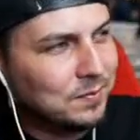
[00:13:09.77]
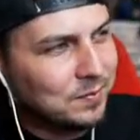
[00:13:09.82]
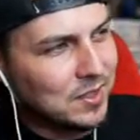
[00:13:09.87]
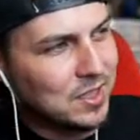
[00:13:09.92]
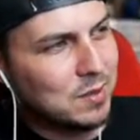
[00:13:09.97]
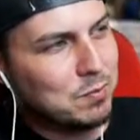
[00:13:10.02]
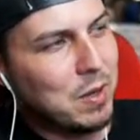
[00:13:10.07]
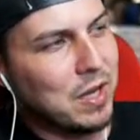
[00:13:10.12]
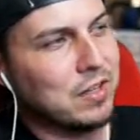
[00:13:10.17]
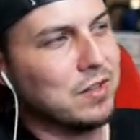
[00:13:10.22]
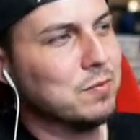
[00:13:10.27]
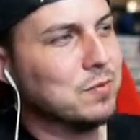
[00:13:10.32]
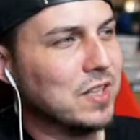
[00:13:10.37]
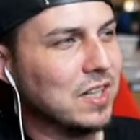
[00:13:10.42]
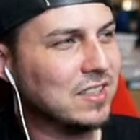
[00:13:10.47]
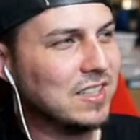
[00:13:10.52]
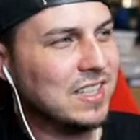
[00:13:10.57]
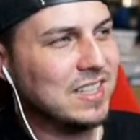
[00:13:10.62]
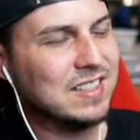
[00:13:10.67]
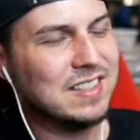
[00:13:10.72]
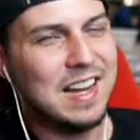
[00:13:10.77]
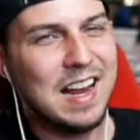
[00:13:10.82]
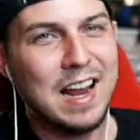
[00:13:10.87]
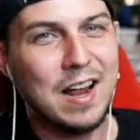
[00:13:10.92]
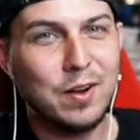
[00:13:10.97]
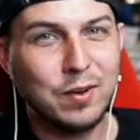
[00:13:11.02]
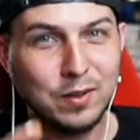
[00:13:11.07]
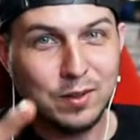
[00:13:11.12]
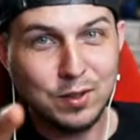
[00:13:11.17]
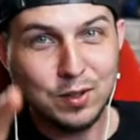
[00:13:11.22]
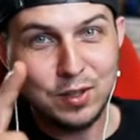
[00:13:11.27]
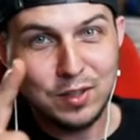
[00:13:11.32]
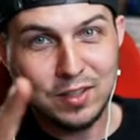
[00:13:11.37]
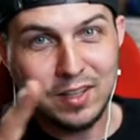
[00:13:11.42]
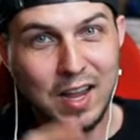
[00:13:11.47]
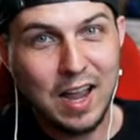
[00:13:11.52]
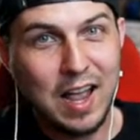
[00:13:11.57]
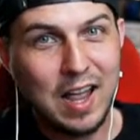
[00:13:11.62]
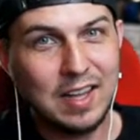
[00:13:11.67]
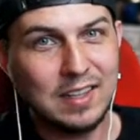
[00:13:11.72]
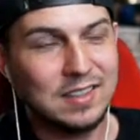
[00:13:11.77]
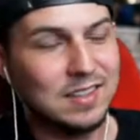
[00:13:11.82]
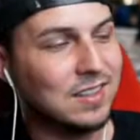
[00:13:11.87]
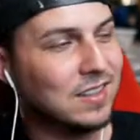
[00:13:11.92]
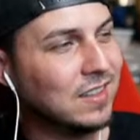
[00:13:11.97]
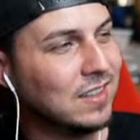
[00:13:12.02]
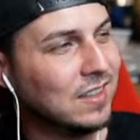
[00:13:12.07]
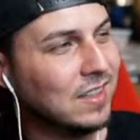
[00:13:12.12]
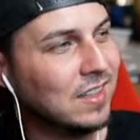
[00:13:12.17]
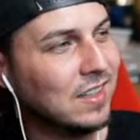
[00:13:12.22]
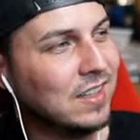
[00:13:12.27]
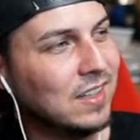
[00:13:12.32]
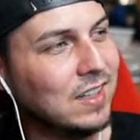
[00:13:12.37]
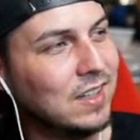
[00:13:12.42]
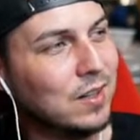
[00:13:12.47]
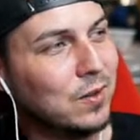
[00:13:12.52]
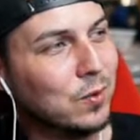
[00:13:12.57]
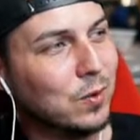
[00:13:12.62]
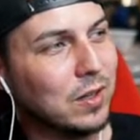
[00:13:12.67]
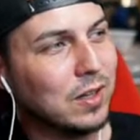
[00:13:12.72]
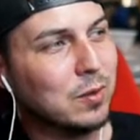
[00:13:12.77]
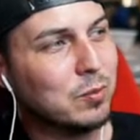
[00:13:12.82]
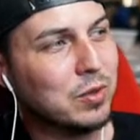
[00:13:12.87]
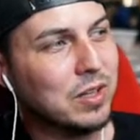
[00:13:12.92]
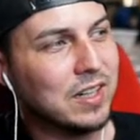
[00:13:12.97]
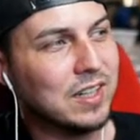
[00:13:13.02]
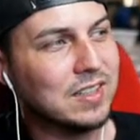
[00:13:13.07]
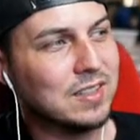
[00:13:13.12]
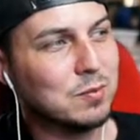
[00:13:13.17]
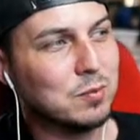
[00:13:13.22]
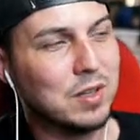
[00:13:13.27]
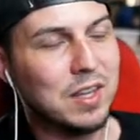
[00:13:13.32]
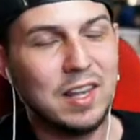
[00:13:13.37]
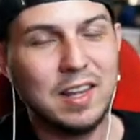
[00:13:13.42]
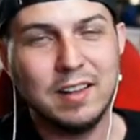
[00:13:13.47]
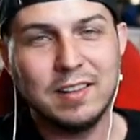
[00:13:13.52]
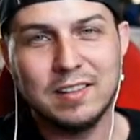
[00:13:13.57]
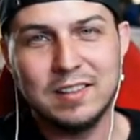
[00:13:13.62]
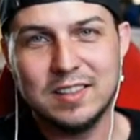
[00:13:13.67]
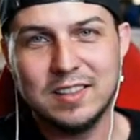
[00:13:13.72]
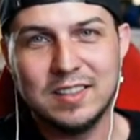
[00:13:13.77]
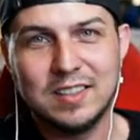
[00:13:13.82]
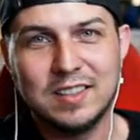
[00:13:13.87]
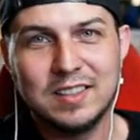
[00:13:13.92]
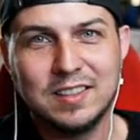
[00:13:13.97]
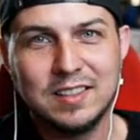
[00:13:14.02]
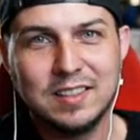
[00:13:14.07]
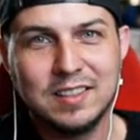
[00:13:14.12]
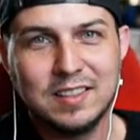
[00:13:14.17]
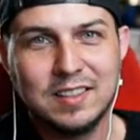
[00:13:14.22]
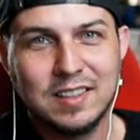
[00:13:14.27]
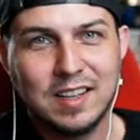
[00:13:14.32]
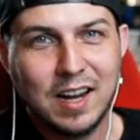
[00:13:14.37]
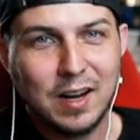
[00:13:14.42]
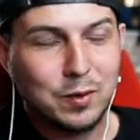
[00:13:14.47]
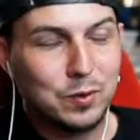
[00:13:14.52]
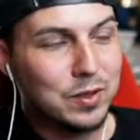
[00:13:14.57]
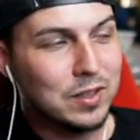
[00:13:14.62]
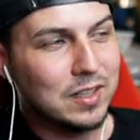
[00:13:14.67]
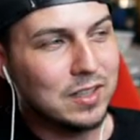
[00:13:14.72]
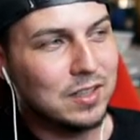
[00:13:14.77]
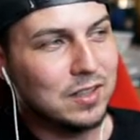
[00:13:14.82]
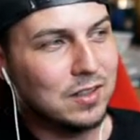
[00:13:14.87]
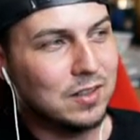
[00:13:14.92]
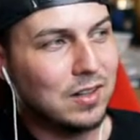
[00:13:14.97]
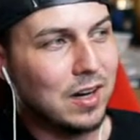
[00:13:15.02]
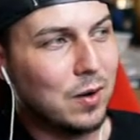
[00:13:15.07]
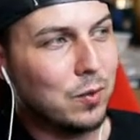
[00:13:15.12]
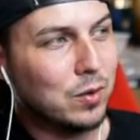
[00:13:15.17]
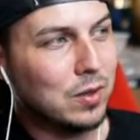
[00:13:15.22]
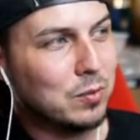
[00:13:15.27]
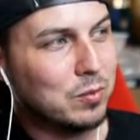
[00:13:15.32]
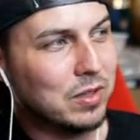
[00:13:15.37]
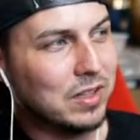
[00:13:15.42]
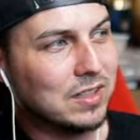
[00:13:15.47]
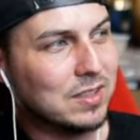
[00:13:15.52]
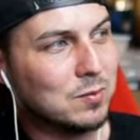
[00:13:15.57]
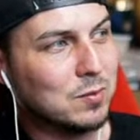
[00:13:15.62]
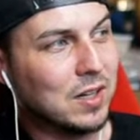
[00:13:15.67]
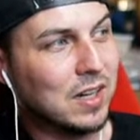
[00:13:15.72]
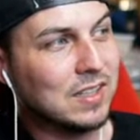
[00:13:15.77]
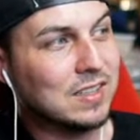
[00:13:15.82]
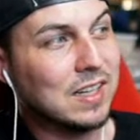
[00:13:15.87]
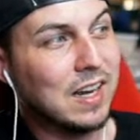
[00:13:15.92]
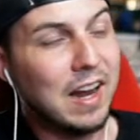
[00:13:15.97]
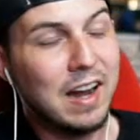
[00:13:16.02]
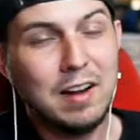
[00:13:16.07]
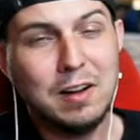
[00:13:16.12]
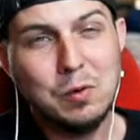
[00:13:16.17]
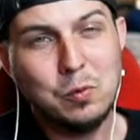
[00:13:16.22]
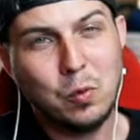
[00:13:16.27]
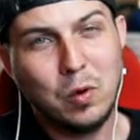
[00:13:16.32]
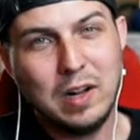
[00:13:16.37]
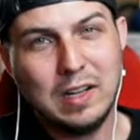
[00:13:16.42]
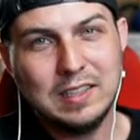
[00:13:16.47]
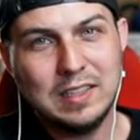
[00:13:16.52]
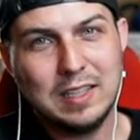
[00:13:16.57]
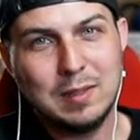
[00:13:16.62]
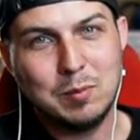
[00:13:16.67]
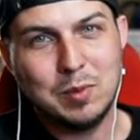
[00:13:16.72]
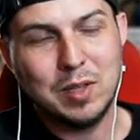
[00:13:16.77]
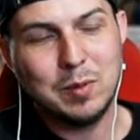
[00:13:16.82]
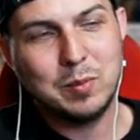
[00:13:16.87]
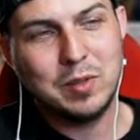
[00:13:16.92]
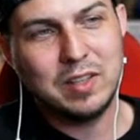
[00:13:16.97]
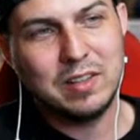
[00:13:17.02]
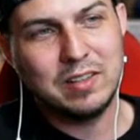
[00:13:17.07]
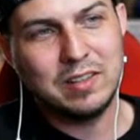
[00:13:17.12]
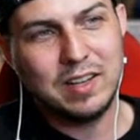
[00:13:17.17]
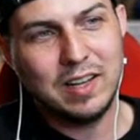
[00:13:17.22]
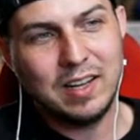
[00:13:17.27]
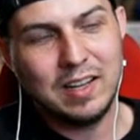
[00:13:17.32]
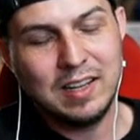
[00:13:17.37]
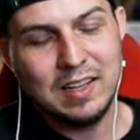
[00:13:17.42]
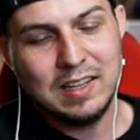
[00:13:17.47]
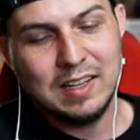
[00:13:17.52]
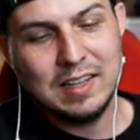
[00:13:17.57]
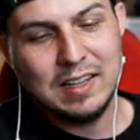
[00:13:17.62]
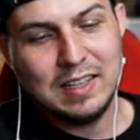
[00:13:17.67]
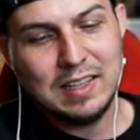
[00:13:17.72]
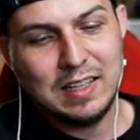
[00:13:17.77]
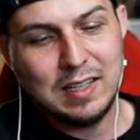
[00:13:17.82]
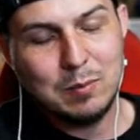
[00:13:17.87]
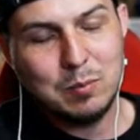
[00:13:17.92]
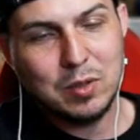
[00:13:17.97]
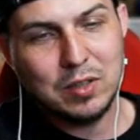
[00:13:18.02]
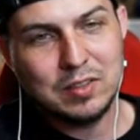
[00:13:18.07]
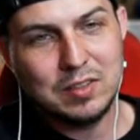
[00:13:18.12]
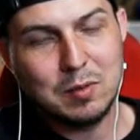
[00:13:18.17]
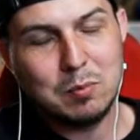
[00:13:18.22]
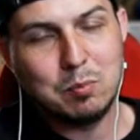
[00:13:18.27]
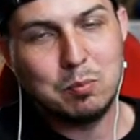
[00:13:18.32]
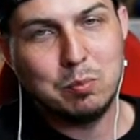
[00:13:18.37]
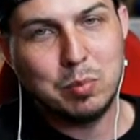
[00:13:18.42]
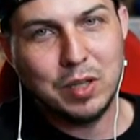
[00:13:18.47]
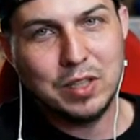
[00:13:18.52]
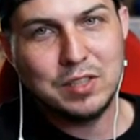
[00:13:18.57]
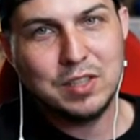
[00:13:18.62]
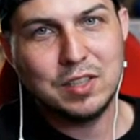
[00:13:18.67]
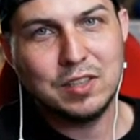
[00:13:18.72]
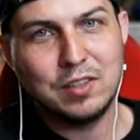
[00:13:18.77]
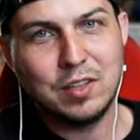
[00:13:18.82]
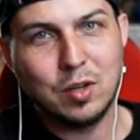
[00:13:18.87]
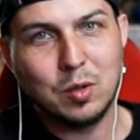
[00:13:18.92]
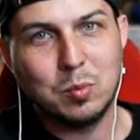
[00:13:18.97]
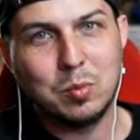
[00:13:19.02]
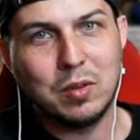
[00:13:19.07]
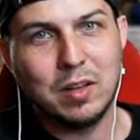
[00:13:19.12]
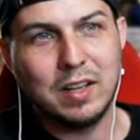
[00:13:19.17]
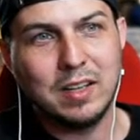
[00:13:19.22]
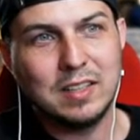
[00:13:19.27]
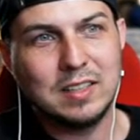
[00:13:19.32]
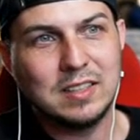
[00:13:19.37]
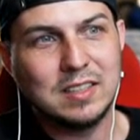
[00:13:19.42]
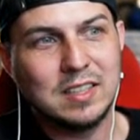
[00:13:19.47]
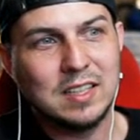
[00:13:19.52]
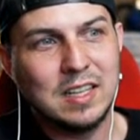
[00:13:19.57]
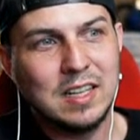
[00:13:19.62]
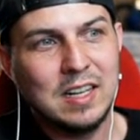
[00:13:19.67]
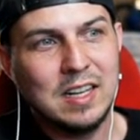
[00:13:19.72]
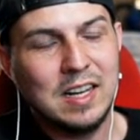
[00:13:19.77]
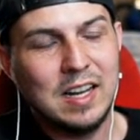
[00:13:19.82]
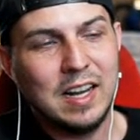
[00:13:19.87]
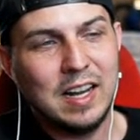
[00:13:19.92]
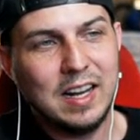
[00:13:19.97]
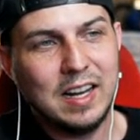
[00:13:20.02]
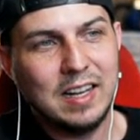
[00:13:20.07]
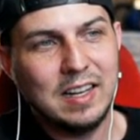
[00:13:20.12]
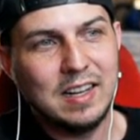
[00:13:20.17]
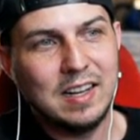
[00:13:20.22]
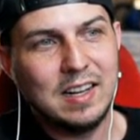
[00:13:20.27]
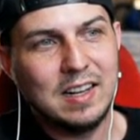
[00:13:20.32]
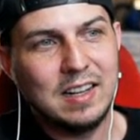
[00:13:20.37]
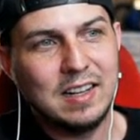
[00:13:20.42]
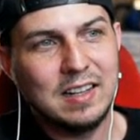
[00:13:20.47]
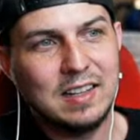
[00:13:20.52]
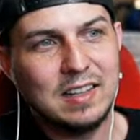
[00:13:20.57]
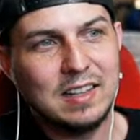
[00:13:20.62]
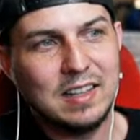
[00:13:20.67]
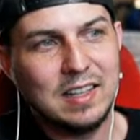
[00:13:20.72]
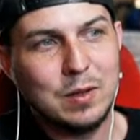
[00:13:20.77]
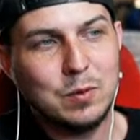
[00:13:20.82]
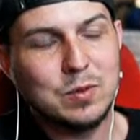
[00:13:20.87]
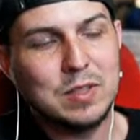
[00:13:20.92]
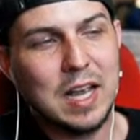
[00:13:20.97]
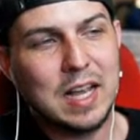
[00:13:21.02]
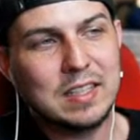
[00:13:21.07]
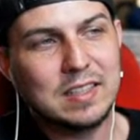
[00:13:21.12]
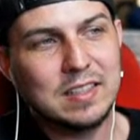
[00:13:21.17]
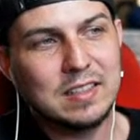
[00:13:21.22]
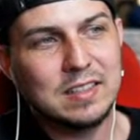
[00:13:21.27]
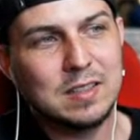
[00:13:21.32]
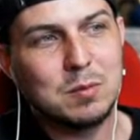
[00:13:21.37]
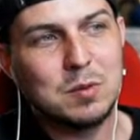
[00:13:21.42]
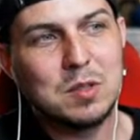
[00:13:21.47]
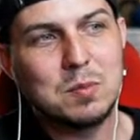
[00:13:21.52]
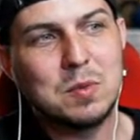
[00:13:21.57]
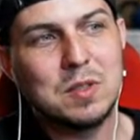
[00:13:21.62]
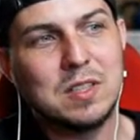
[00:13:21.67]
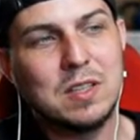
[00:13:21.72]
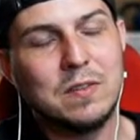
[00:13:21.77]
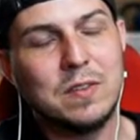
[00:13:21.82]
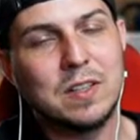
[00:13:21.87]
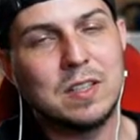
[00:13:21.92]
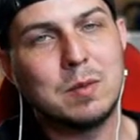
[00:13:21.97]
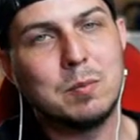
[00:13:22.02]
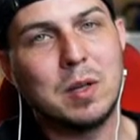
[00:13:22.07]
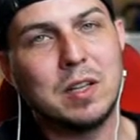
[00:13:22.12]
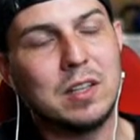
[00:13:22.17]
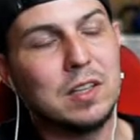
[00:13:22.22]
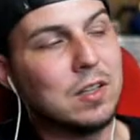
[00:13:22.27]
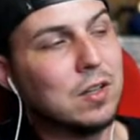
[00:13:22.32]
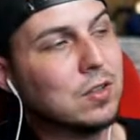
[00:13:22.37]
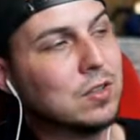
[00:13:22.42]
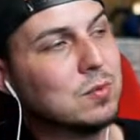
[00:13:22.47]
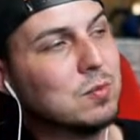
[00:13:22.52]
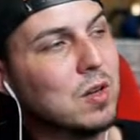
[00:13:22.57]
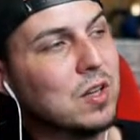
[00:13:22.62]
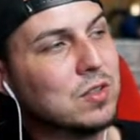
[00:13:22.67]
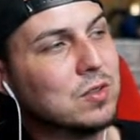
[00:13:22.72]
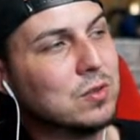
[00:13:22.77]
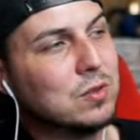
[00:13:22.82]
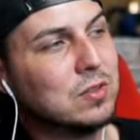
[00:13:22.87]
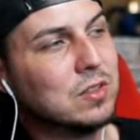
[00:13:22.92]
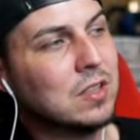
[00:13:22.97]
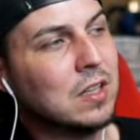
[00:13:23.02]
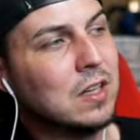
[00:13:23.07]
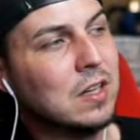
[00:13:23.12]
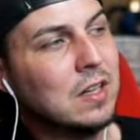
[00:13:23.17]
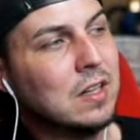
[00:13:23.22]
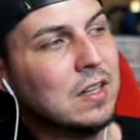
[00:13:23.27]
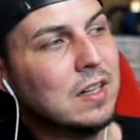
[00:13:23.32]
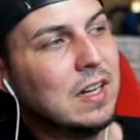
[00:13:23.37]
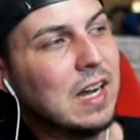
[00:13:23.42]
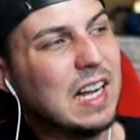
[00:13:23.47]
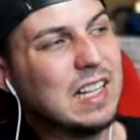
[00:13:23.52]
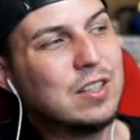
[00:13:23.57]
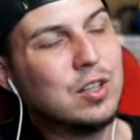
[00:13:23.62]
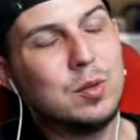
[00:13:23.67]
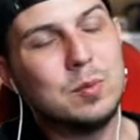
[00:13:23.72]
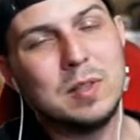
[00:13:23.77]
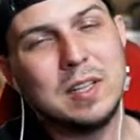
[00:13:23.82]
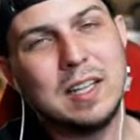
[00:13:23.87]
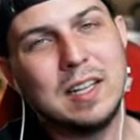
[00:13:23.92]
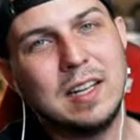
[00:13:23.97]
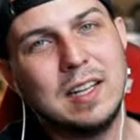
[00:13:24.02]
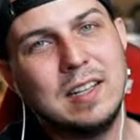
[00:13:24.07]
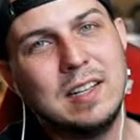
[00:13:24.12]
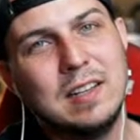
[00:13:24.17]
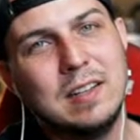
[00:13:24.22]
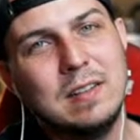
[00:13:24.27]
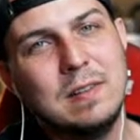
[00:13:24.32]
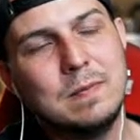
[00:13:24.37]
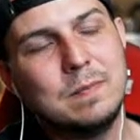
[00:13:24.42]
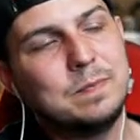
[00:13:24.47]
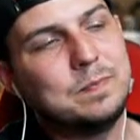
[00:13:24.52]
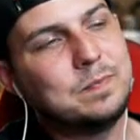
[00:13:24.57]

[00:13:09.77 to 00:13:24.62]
Spectrum says he's down. You guys, we're gonna bring in some killers. I really do. I want to bring in some guys. Aaron Wise hit me up the other day. He builds a bunch of dope lights, and he was asking some specifics about the Ghost modules. I told him to get in here.